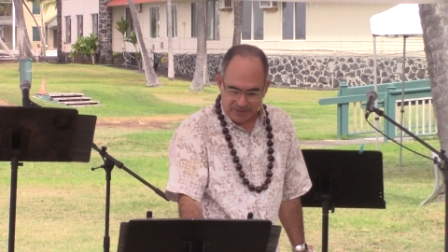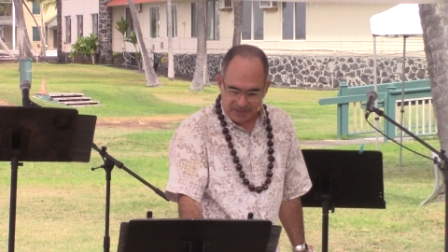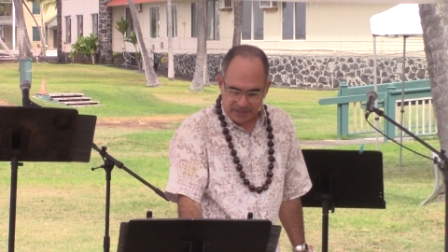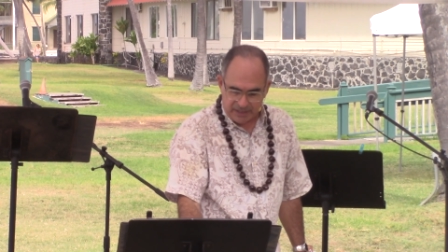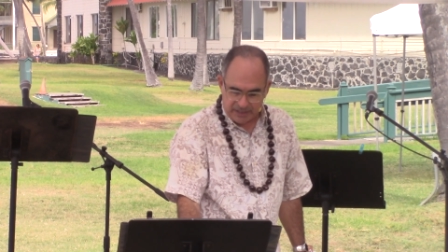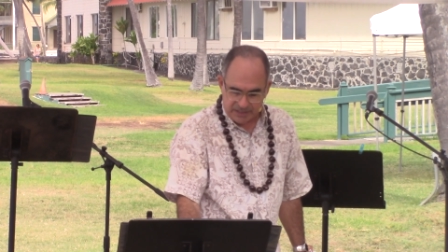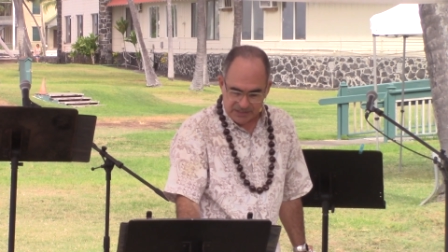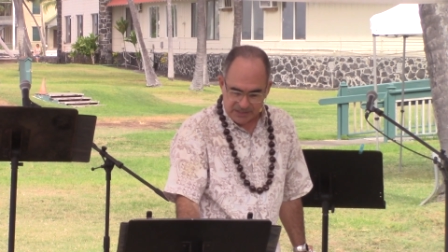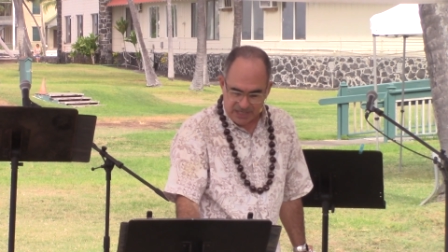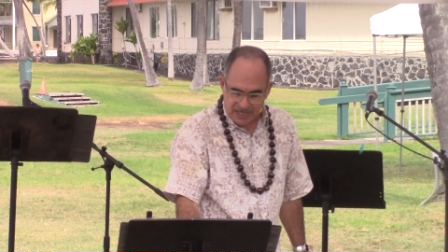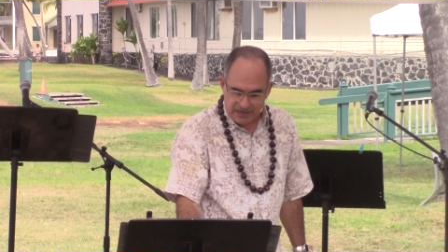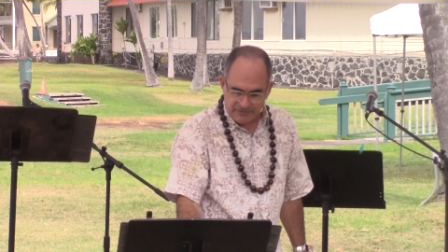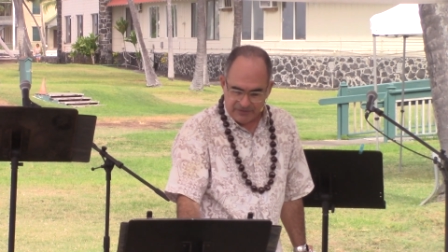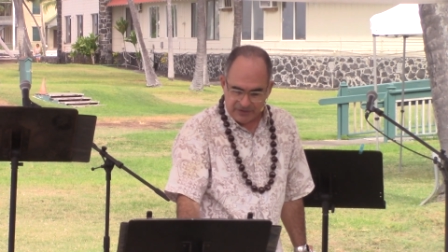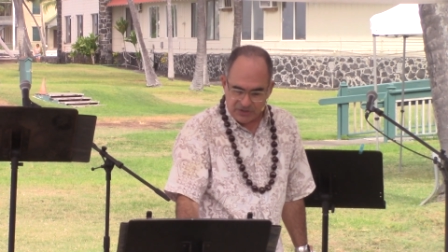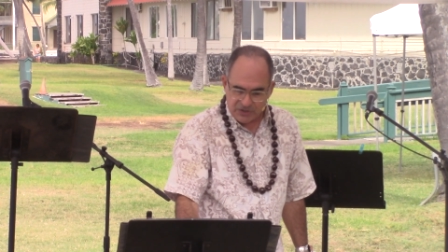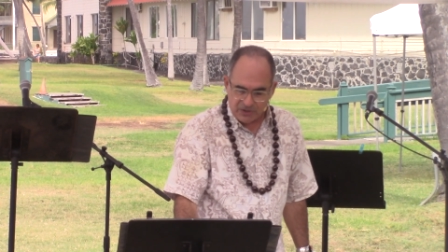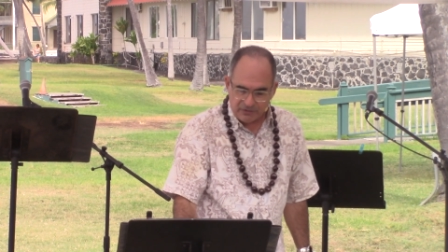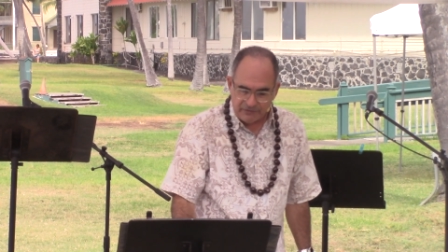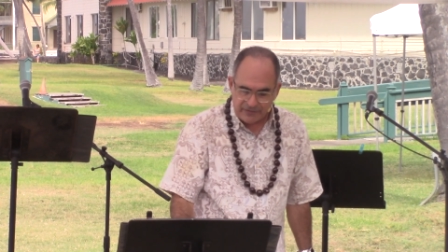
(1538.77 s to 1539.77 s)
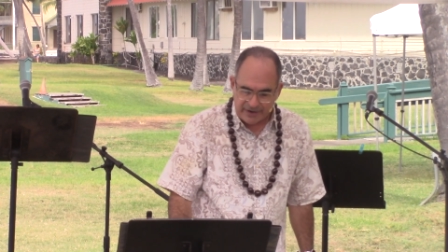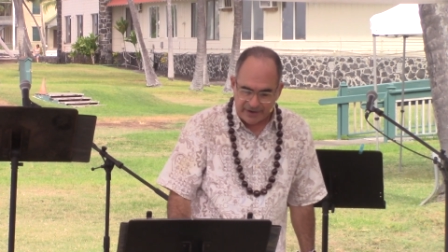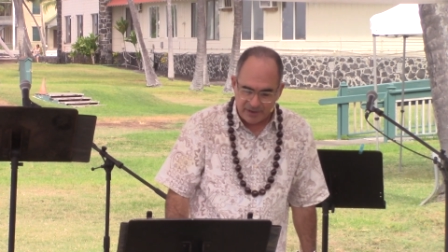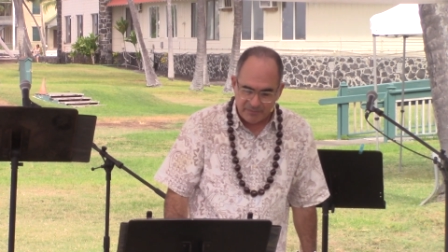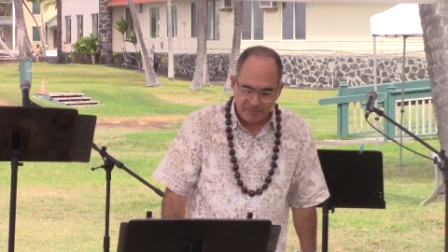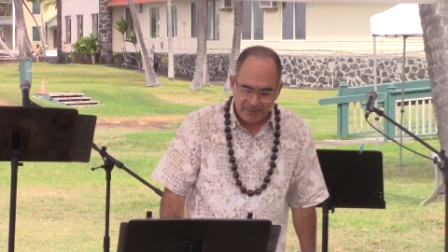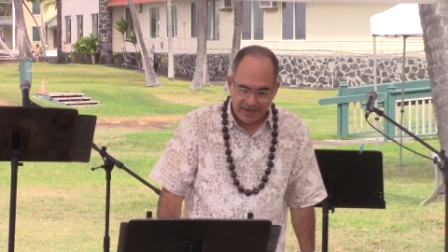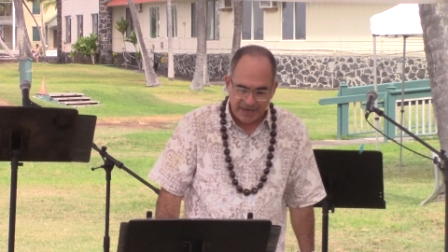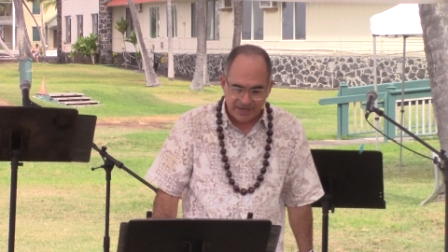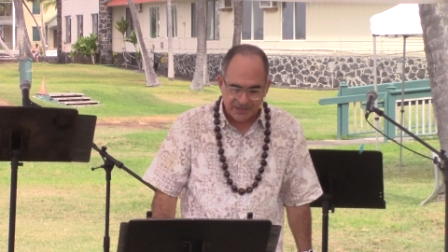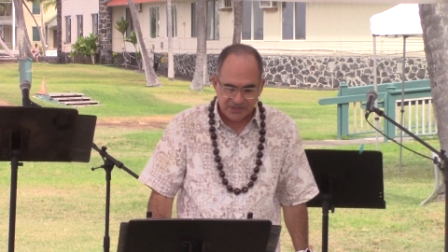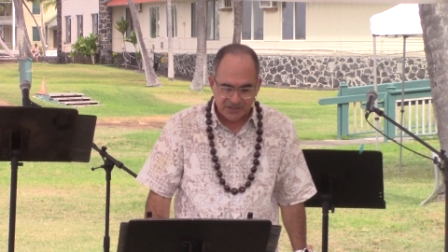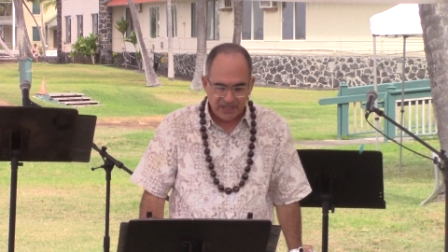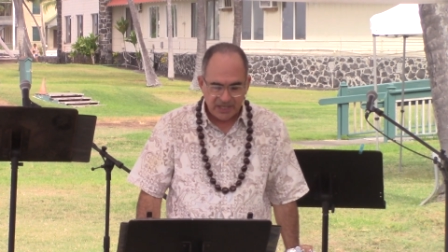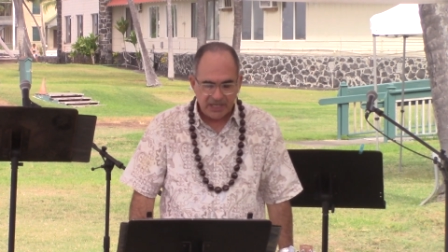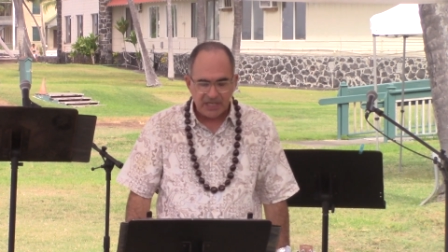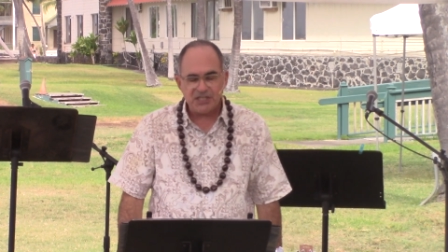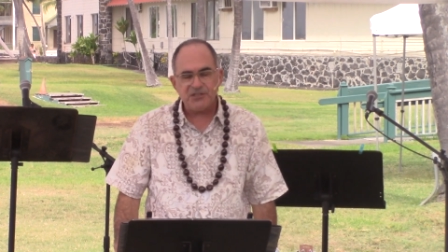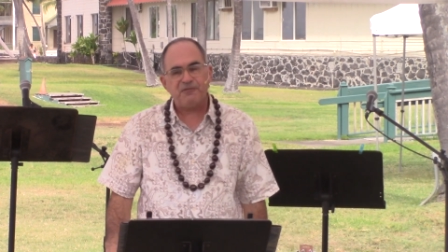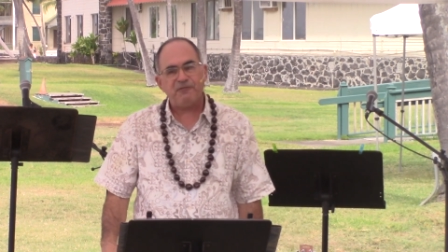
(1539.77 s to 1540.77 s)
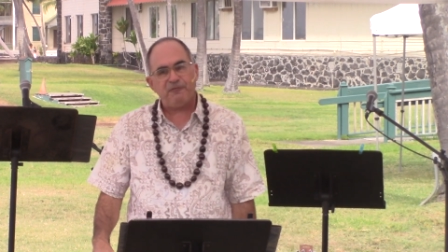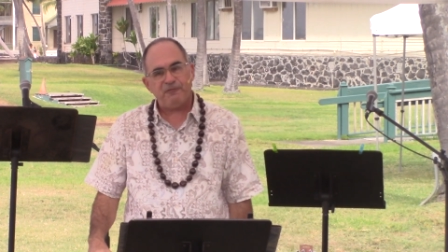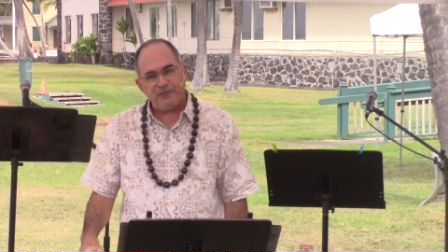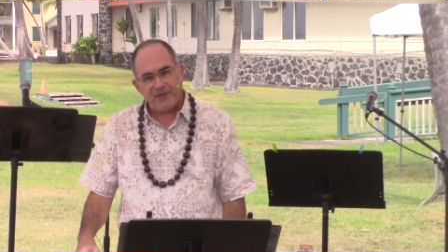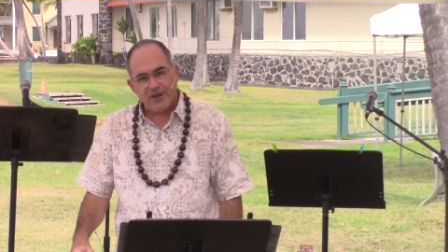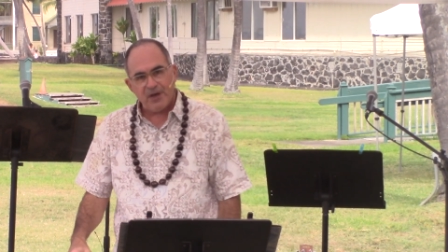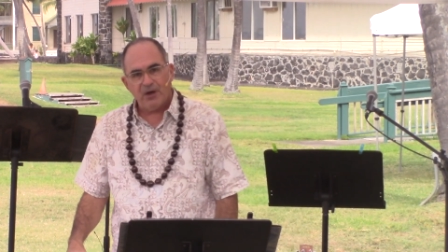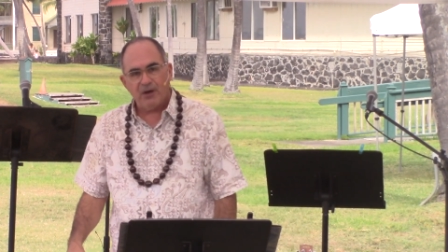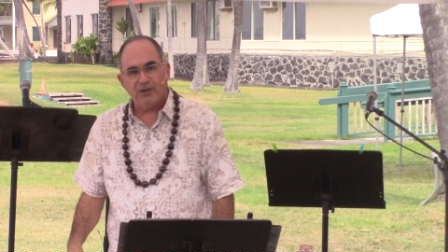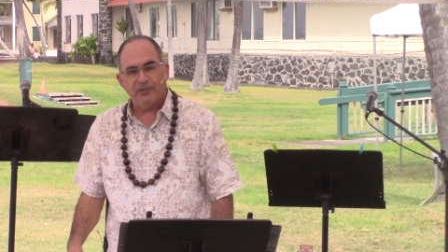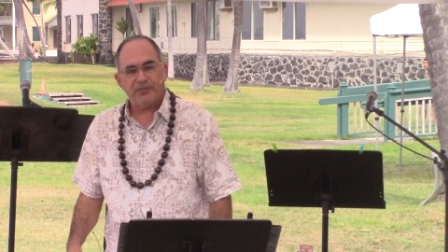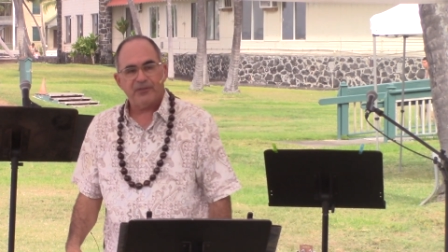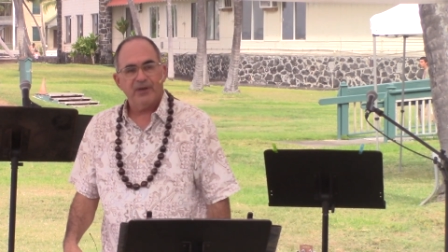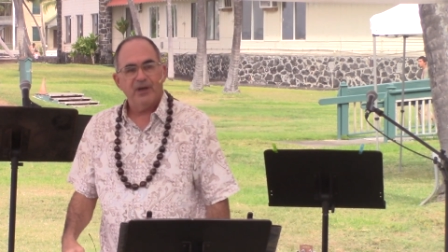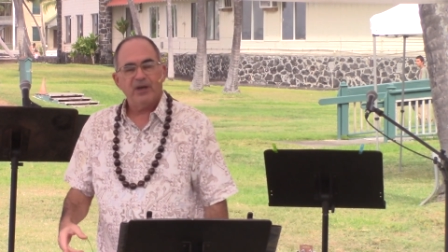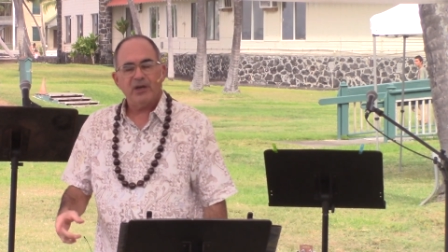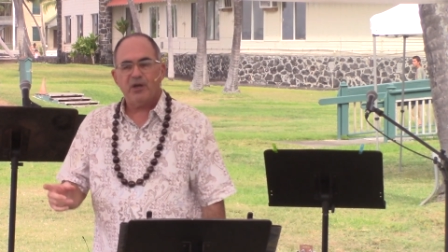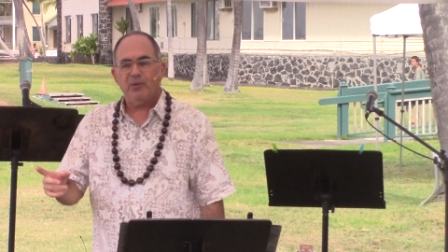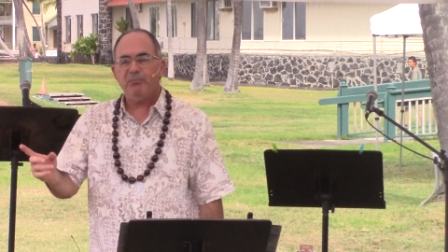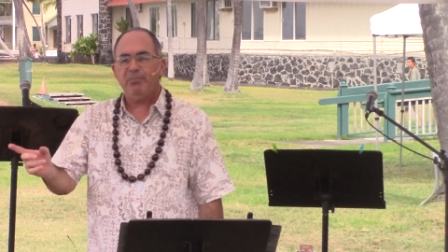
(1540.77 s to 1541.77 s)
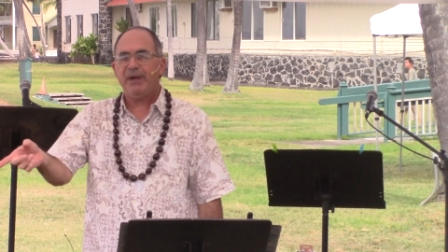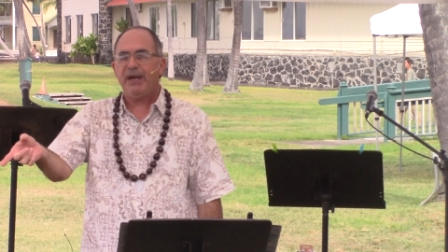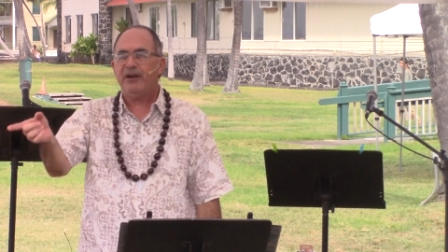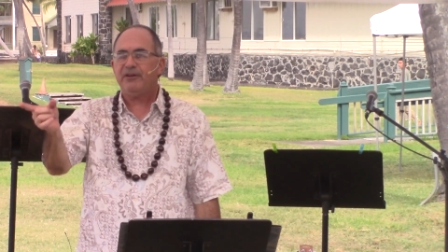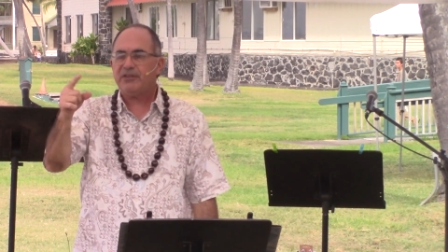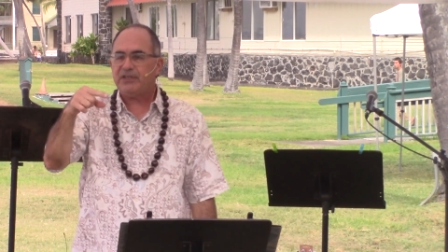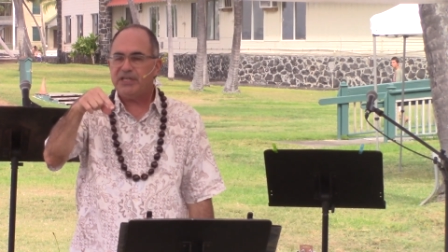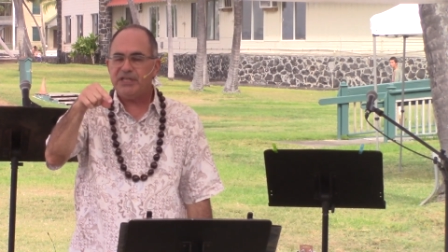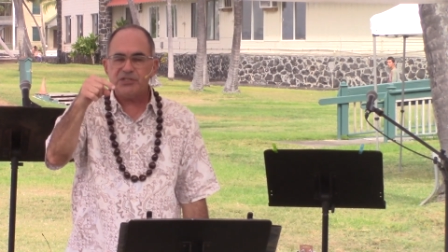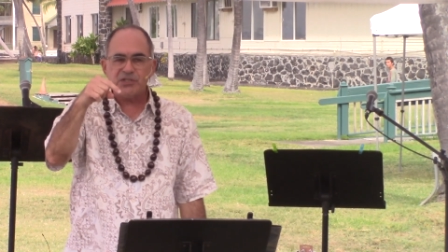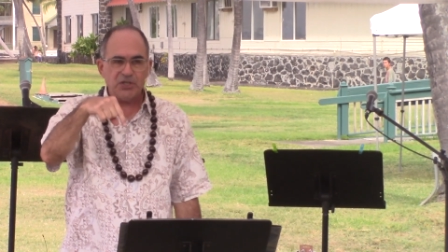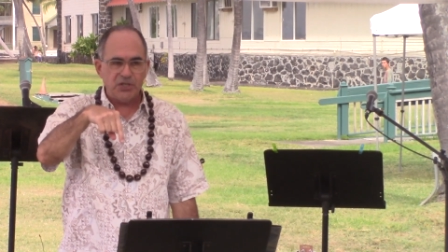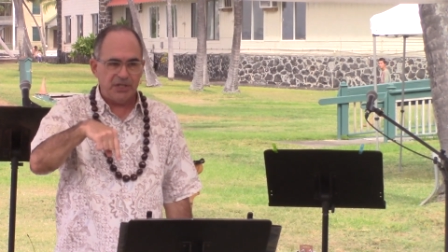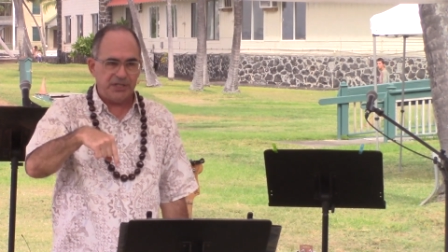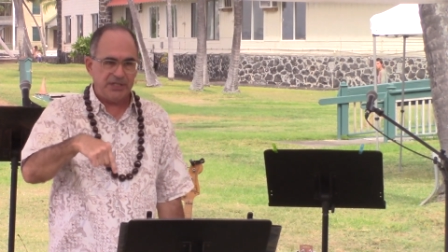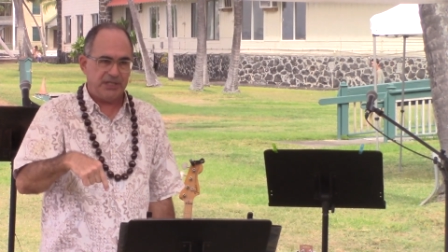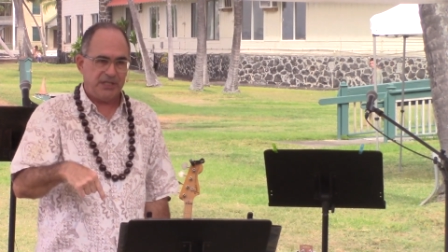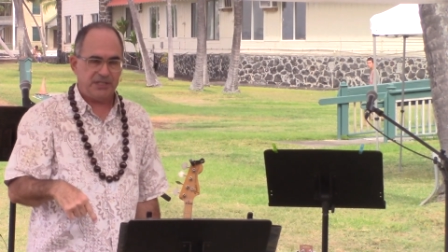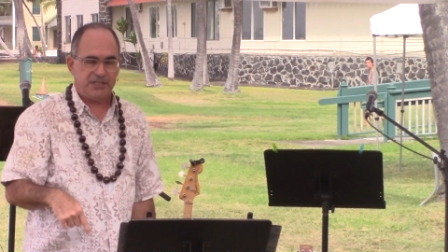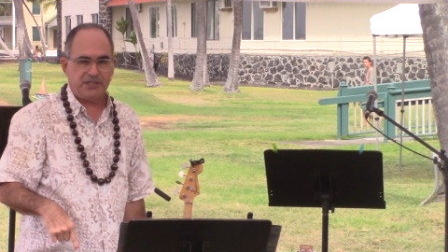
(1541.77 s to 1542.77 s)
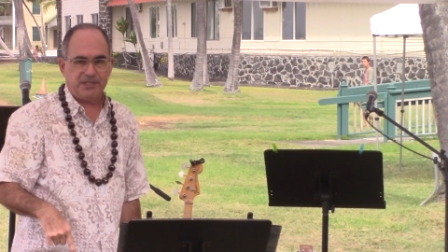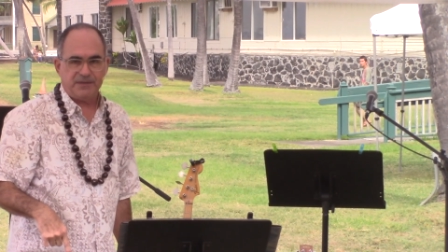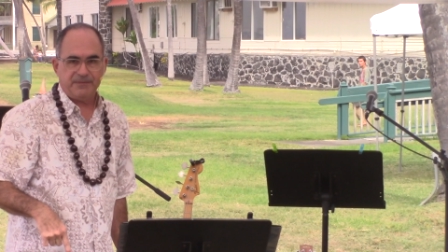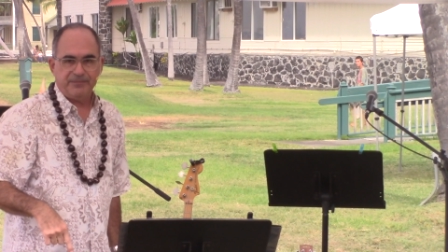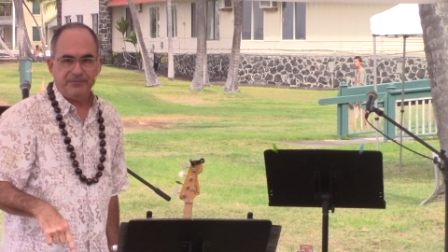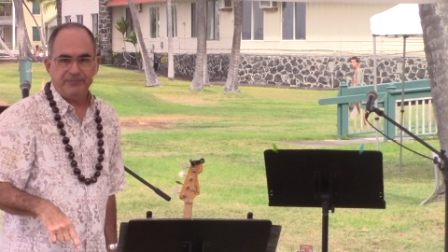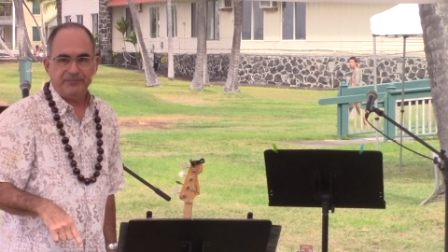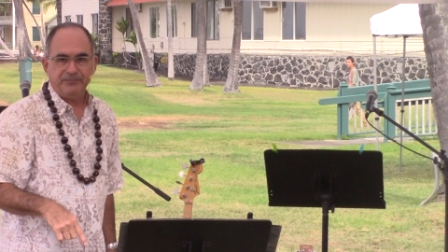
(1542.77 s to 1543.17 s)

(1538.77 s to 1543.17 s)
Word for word: because even your very best is filth compared to His goodness.